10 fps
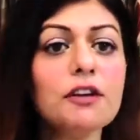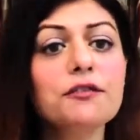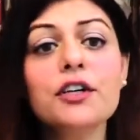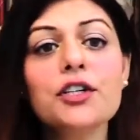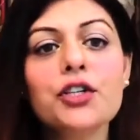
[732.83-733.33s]

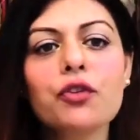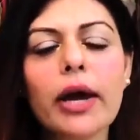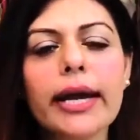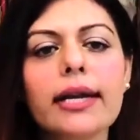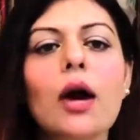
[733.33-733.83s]
First,
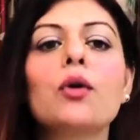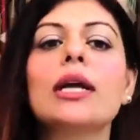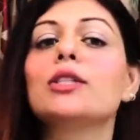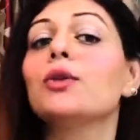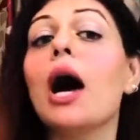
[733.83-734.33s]
try it out
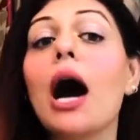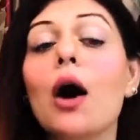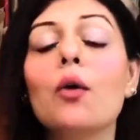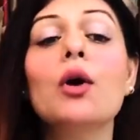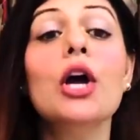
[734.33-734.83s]
as to
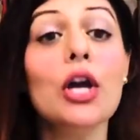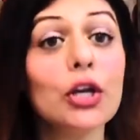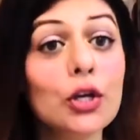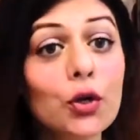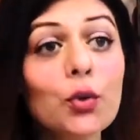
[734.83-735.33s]
how
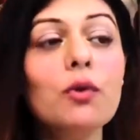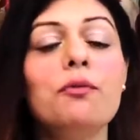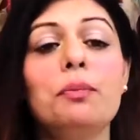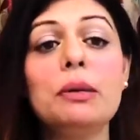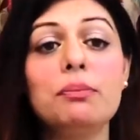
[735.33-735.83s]

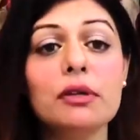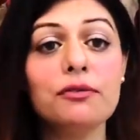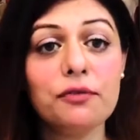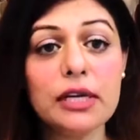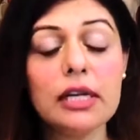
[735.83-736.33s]
you people
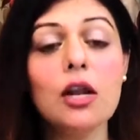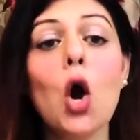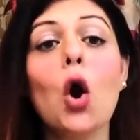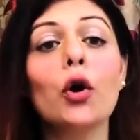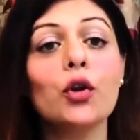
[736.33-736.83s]
feel
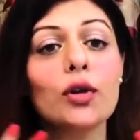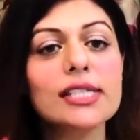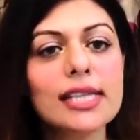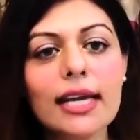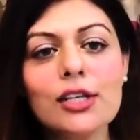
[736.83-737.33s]
on your
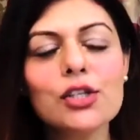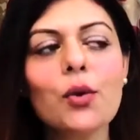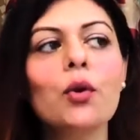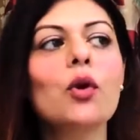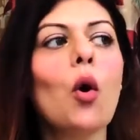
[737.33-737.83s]
skin
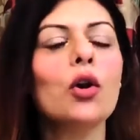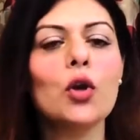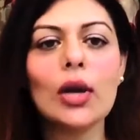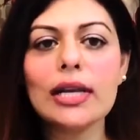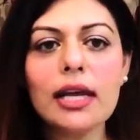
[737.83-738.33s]
tone, on
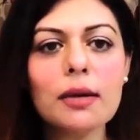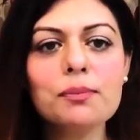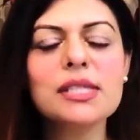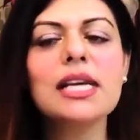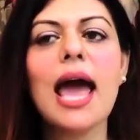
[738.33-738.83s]
your
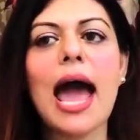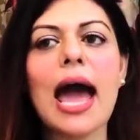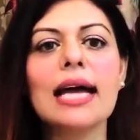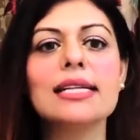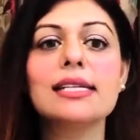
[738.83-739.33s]
lips,
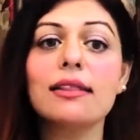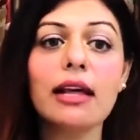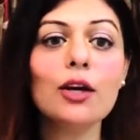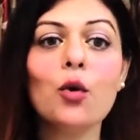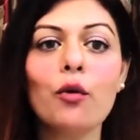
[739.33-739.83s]
and
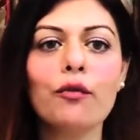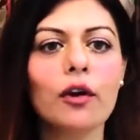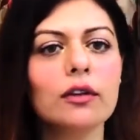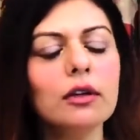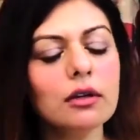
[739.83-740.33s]
then go
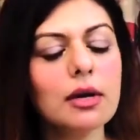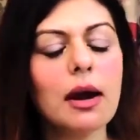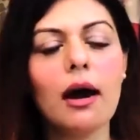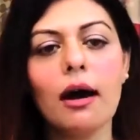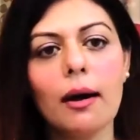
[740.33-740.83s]
for
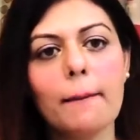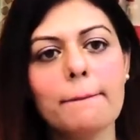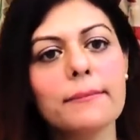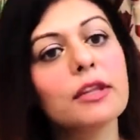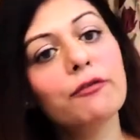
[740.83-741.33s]

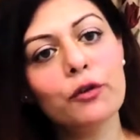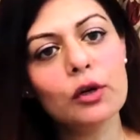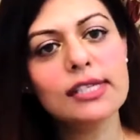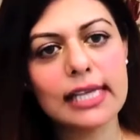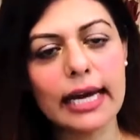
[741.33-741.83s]
the
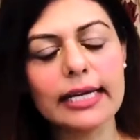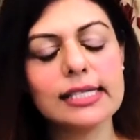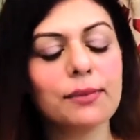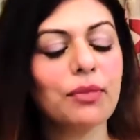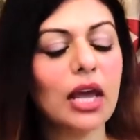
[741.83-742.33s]
full
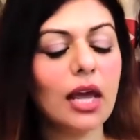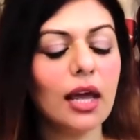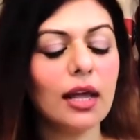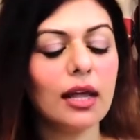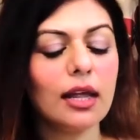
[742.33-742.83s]
size.
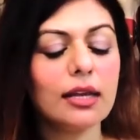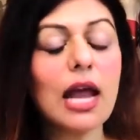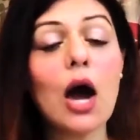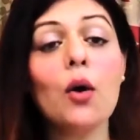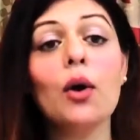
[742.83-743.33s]

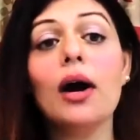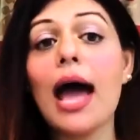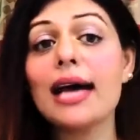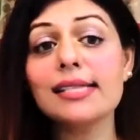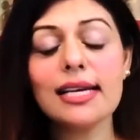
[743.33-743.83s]
Now,
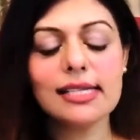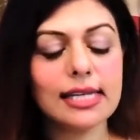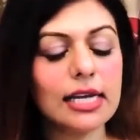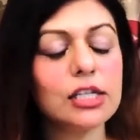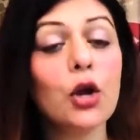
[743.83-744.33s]
as I
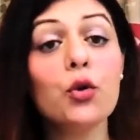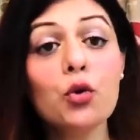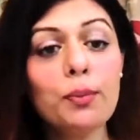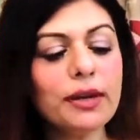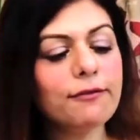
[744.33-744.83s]
said,
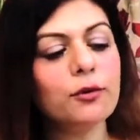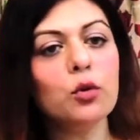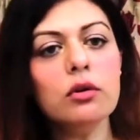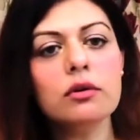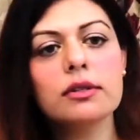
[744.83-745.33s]
Ruby
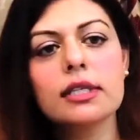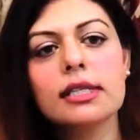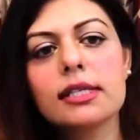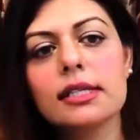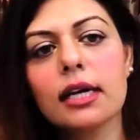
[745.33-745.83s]
Woo,
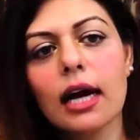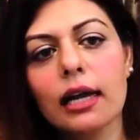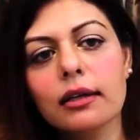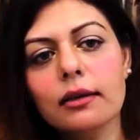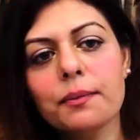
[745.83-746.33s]
this is the
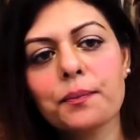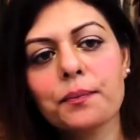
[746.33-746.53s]
color.